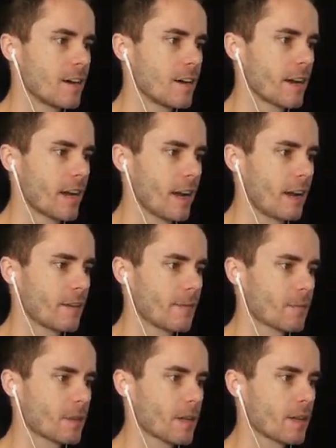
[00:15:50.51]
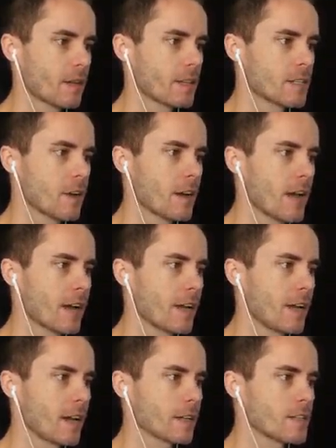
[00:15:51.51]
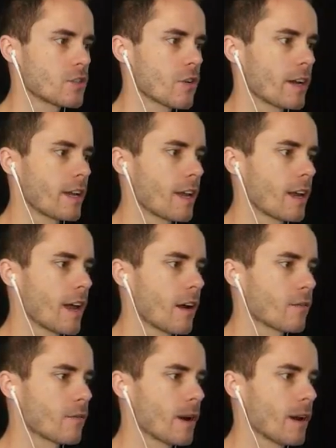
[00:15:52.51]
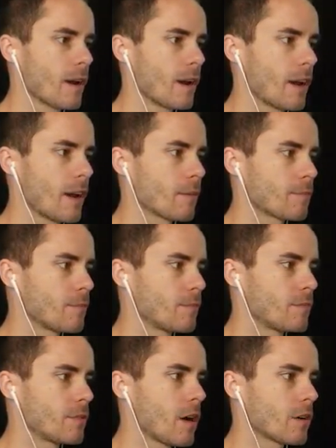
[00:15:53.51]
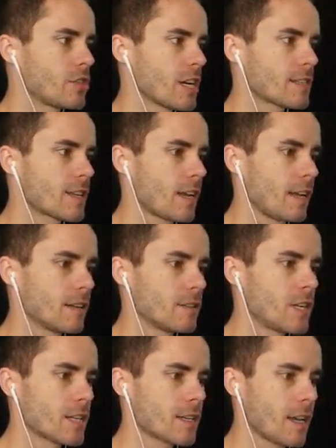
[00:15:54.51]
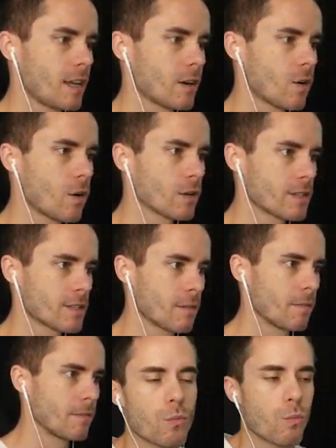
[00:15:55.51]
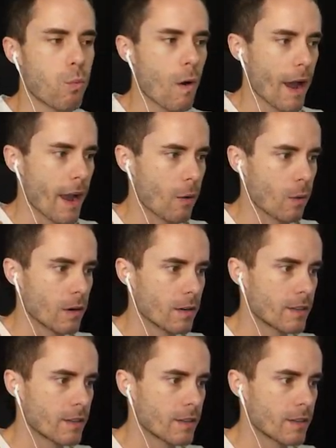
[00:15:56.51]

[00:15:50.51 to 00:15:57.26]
Okay, let's go down here. Let's try and get our, uh, our, oh, jet ski. Jet ski. Awesome. Wow.